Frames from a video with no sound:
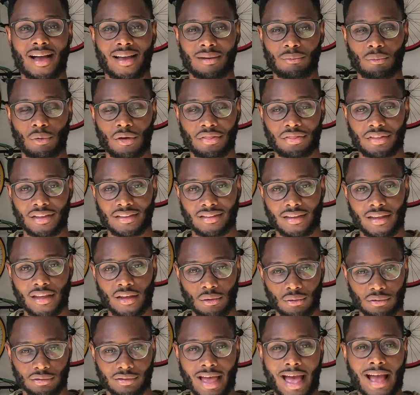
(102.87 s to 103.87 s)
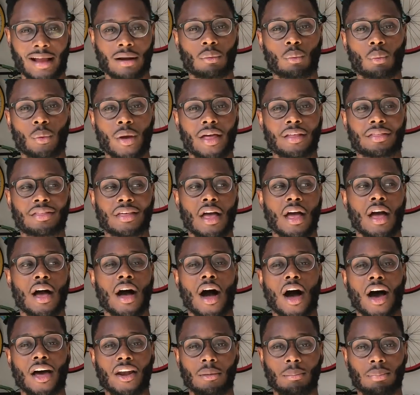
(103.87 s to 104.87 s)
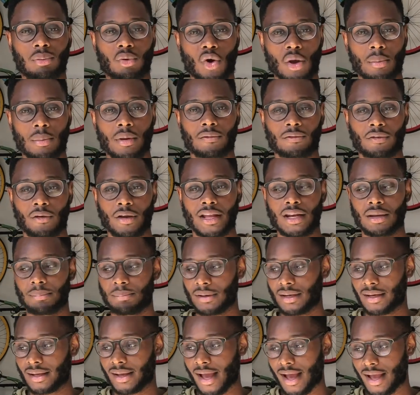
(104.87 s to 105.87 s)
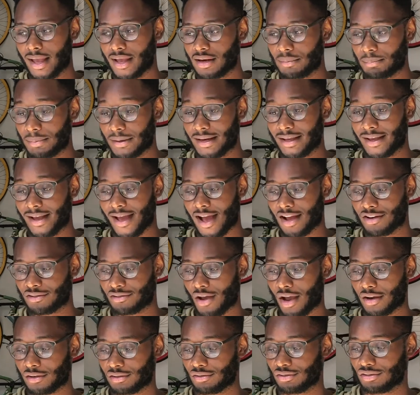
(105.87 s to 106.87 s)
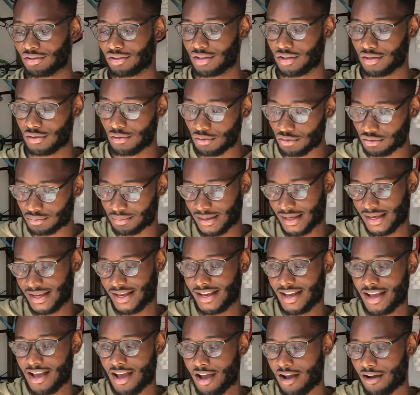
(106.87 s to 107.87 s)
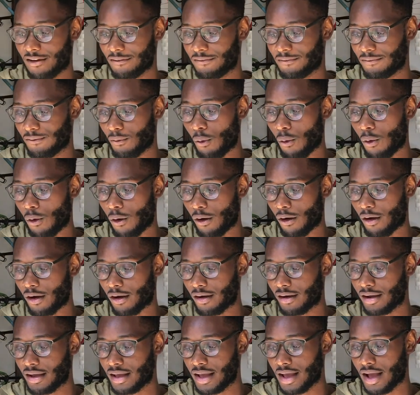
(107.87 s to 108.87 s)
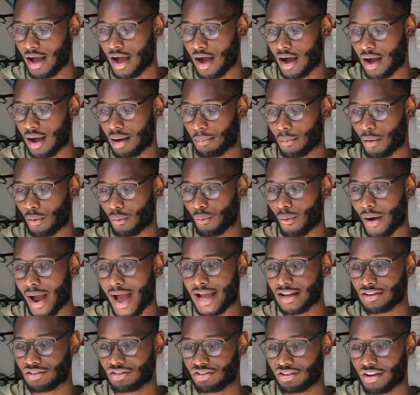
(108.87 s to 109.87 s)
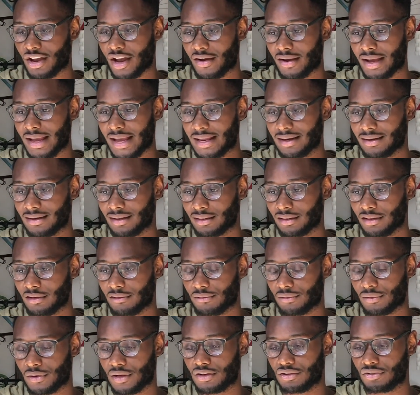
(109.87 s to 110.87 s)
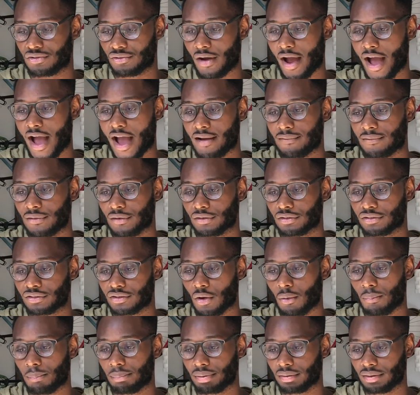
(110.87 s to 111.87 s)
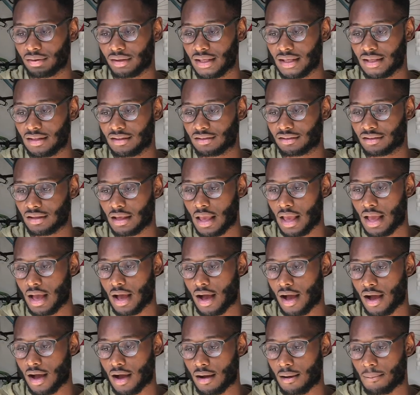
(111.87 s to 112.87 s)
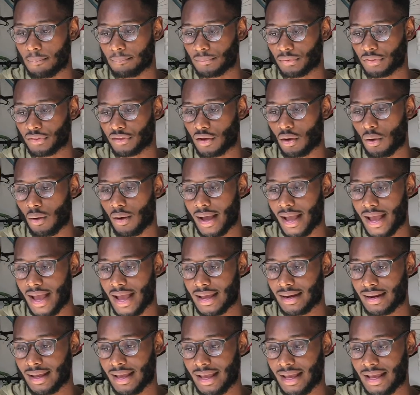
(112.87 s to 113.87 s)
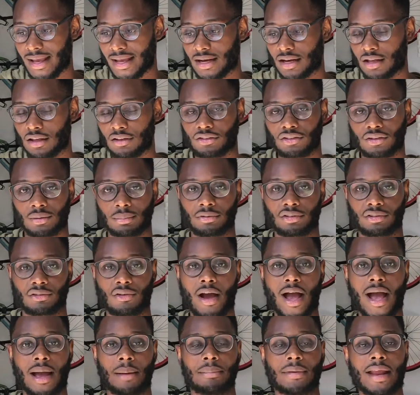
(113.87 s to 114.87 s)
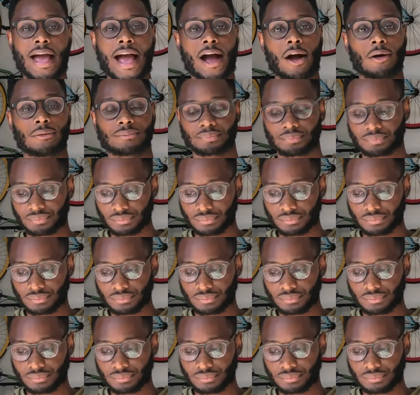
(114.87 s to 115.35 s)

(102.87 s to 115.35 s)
with this HEALS Act, with unemployment for independent contractors, for rideshare and delivery drivers. So please go ahead and subscribe. Now,